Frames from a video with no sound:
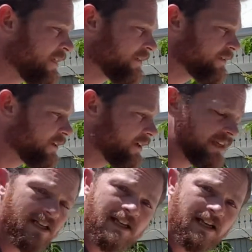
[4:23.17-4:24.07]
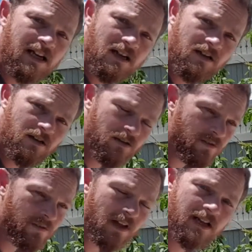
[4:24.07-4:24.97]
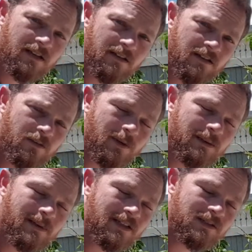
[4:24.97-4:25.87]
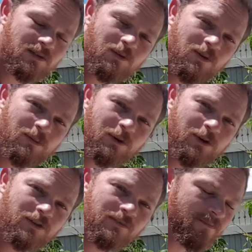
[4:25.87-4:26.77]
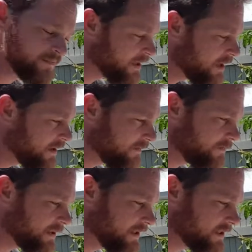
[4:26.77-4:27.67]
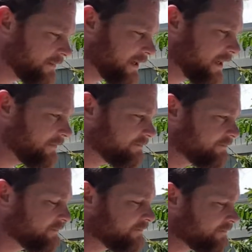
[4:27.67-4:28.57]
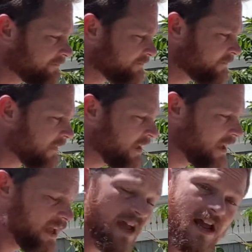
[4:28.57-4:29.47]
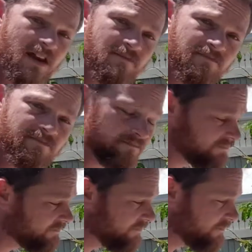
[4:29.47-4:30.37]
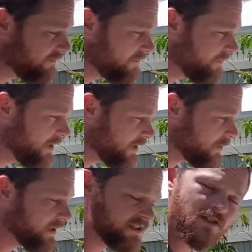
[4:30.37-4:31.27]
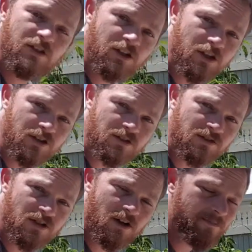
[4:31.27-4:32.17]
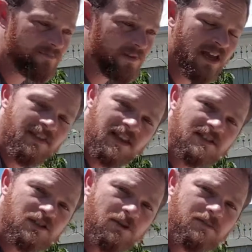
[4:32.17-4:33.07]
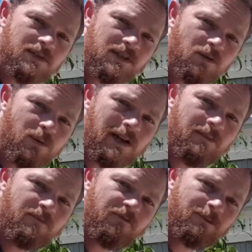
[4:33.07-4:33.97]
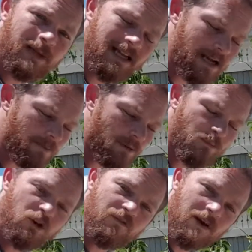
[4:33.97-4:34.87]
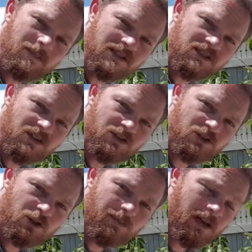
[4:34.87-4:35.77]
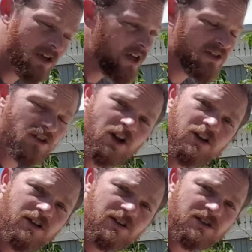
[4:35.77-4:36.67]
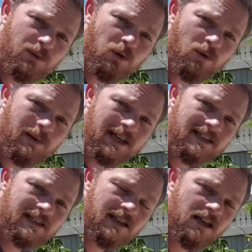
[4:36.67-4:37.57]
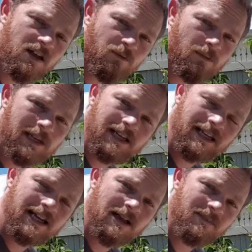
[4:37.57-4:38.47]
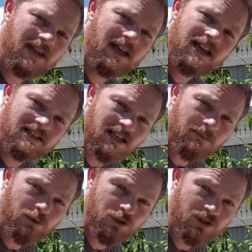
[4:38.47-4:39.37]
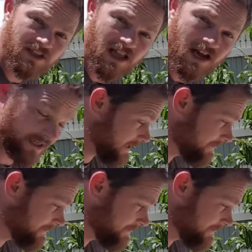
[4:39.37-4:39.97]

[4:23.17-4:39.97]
So in here, the queen makes all the brood, bees come out, and the queen excluder goes on top. That stops the queen being able to move up into the super. So only the smaller bees will be able to get up there and start producing the honey.